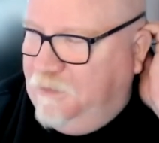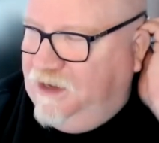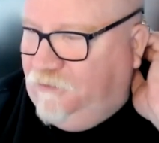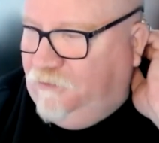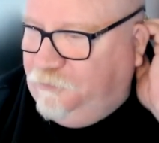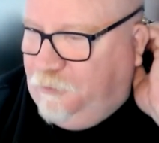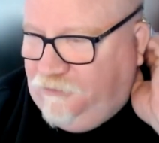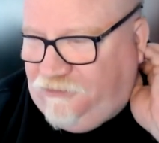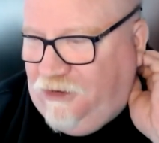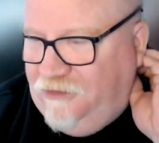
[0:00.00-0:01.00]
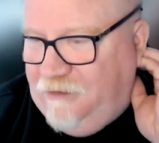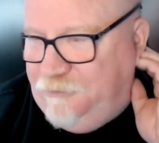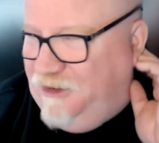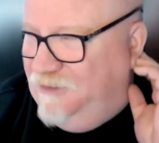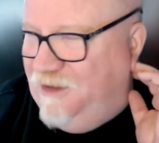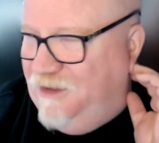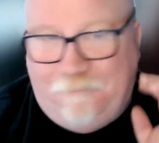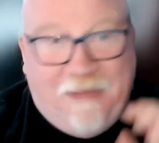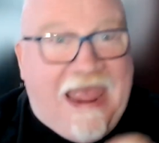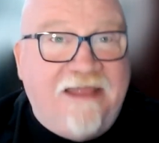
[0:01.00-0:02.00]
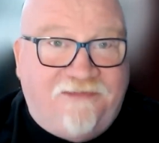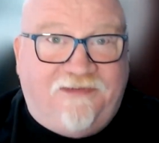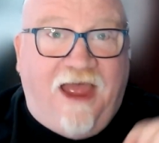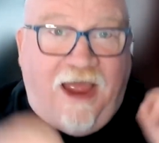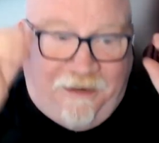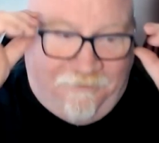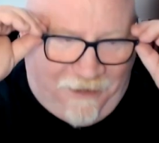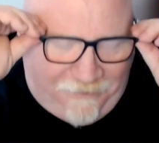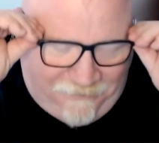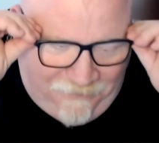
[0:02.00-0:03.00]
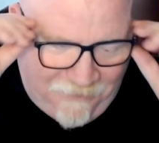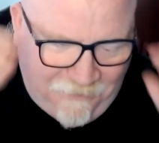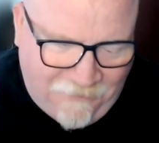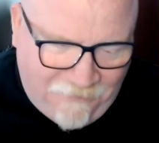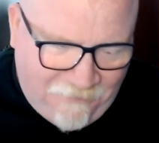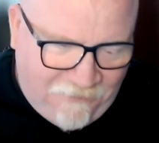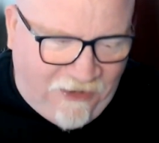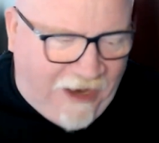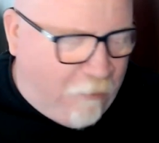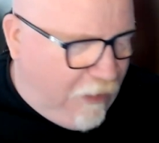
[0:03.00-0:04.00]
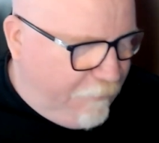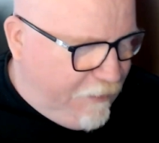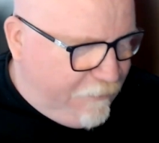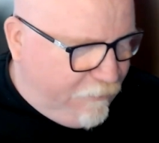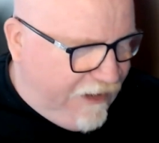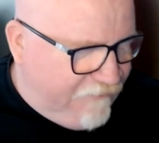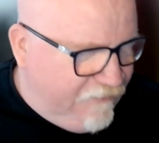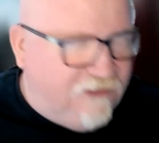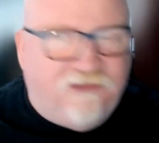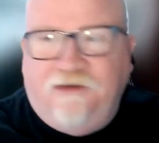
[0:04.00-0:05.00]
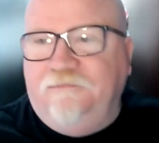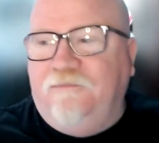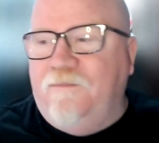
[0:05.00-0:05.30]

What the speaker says: my little sports car, that'd probably be a bad sign, right? The Jaguar people would have an issue.